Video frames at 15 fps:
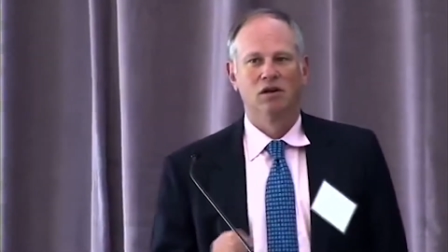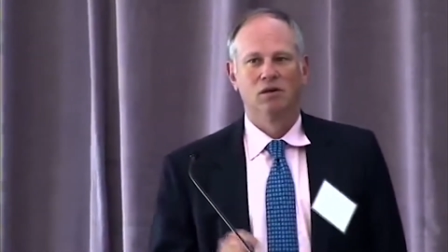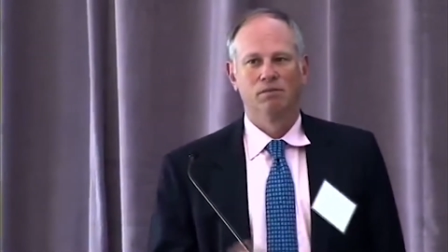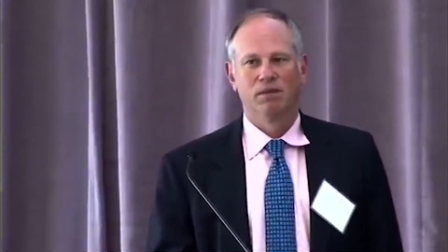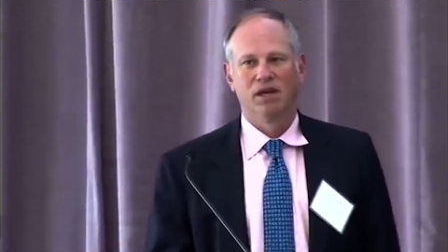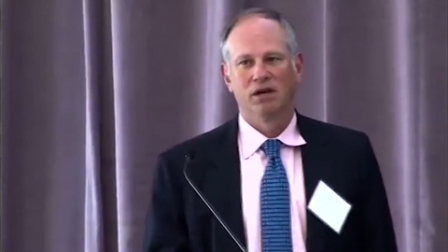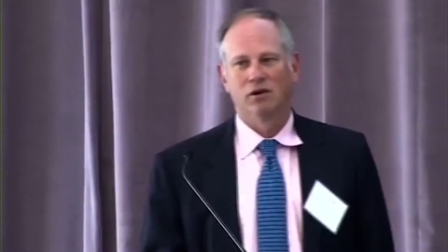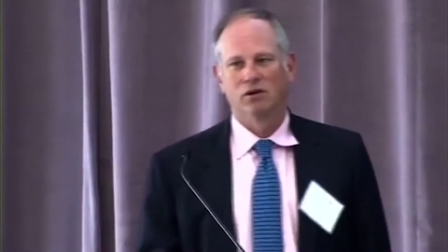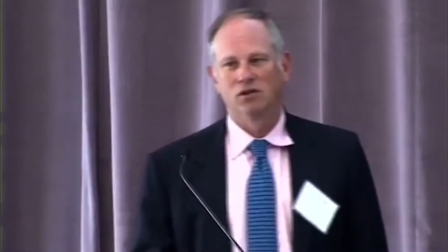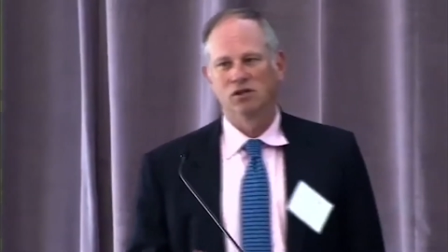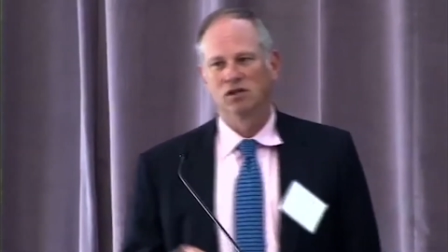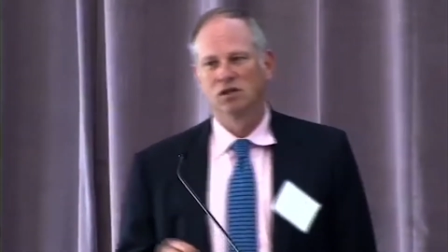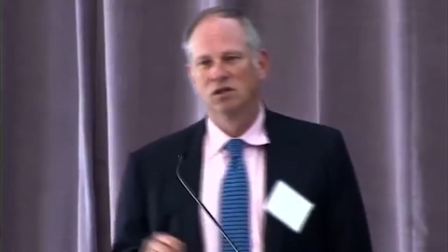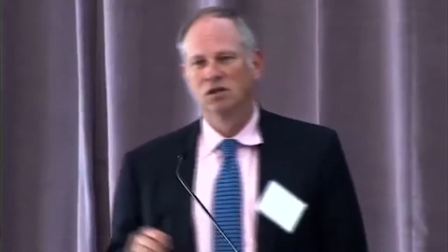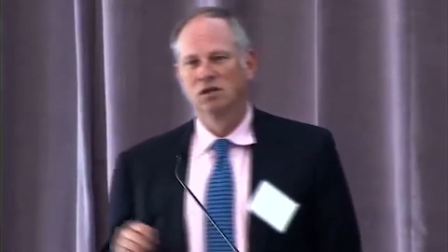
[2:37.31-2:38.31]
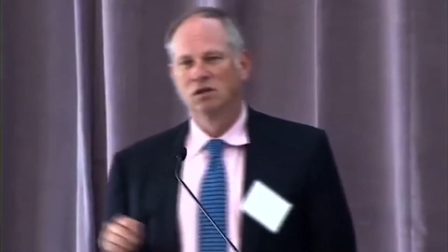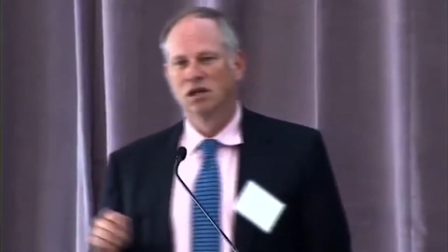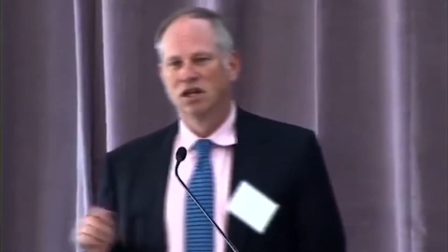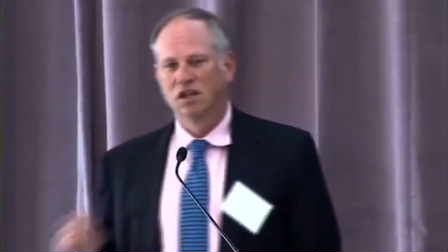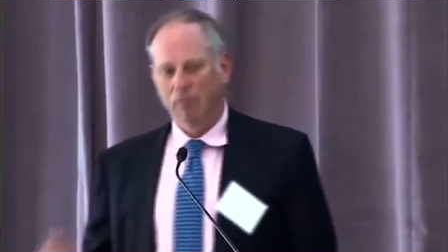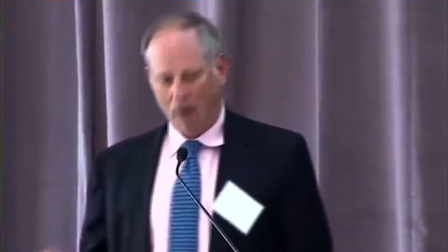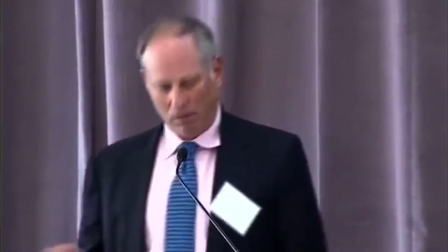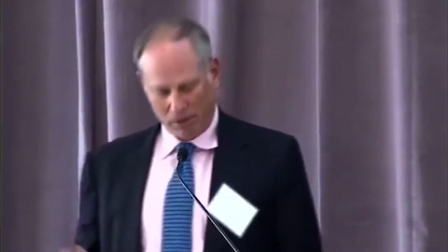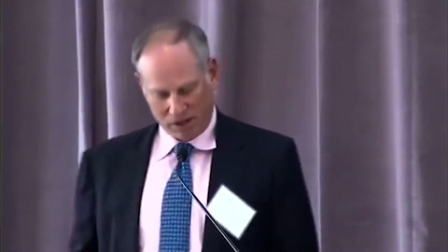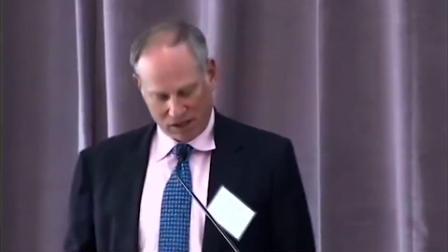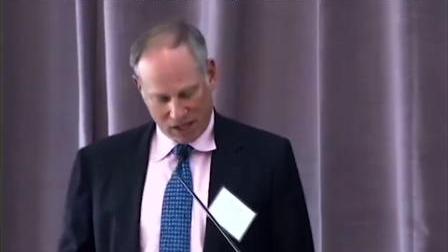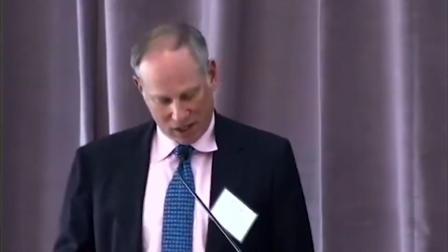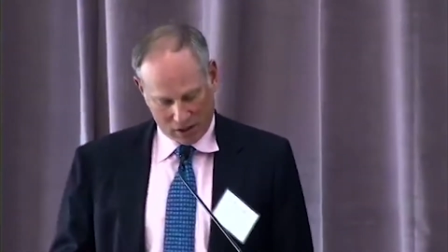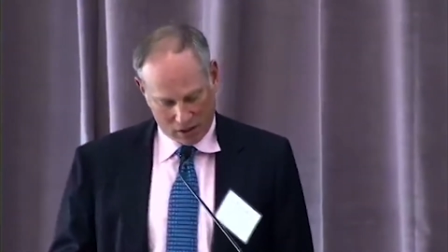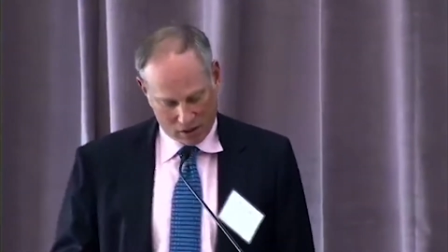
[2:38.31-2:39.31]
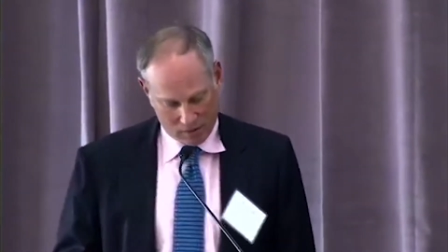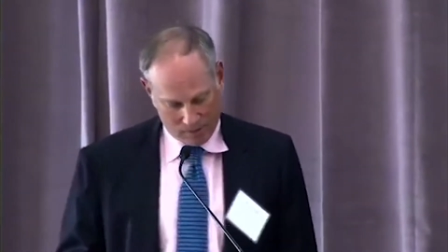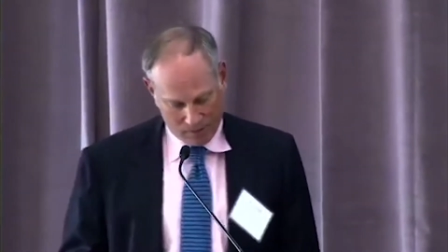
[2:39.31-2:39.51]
peers in the public sector.